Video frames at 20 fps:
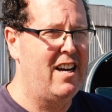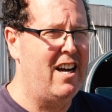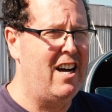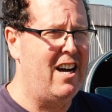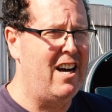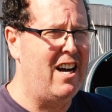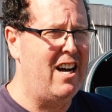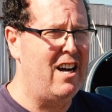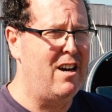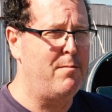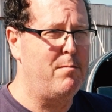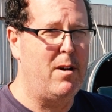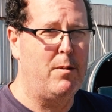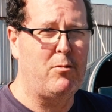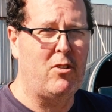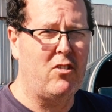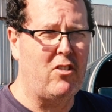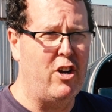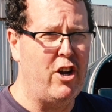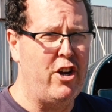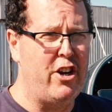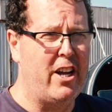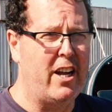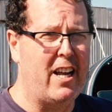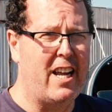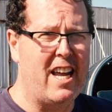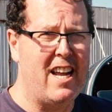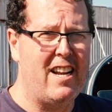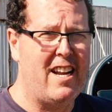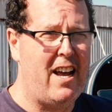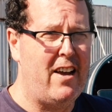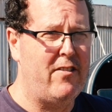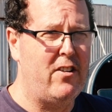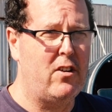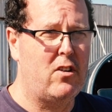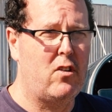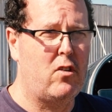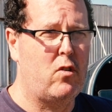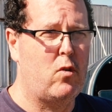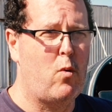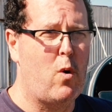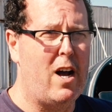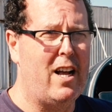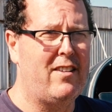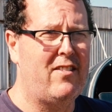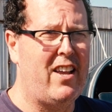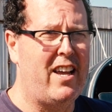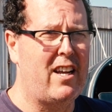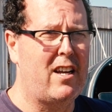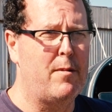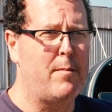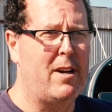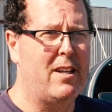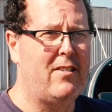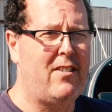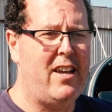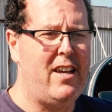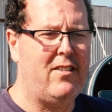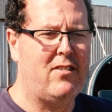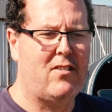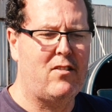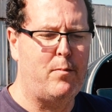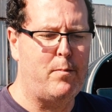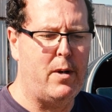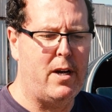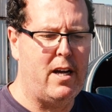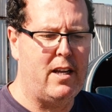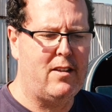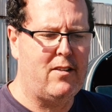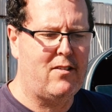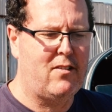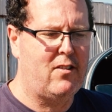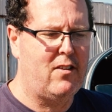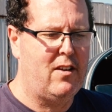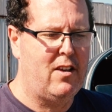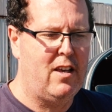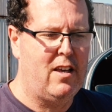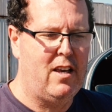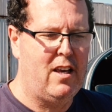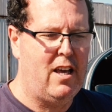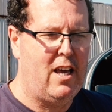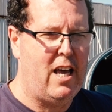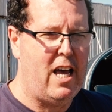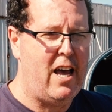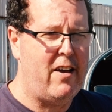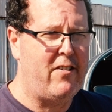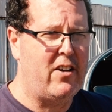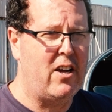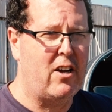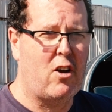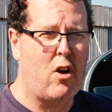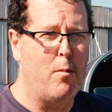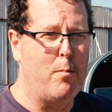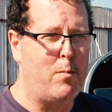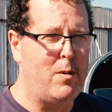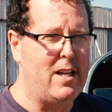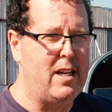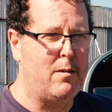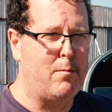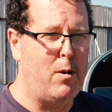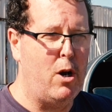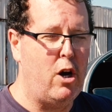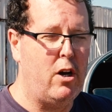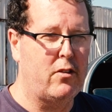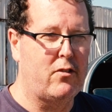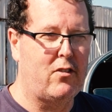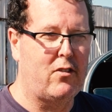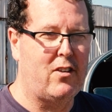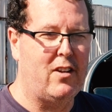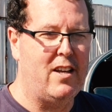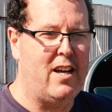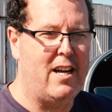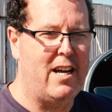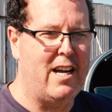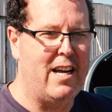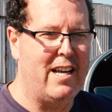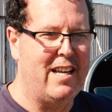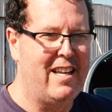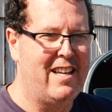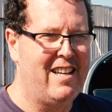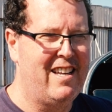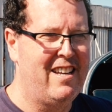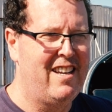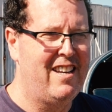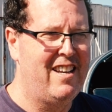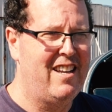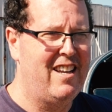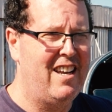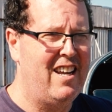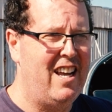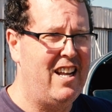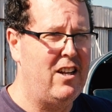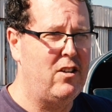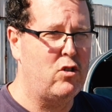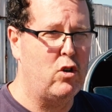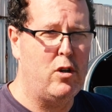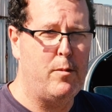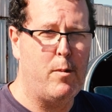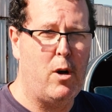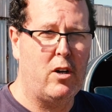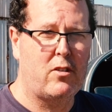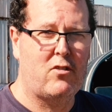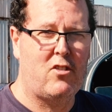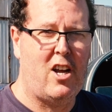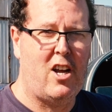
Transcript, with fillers: Um, I'm just learning again, haven't quite taken my test, but having a complete blast. Uh, enjoy Mark's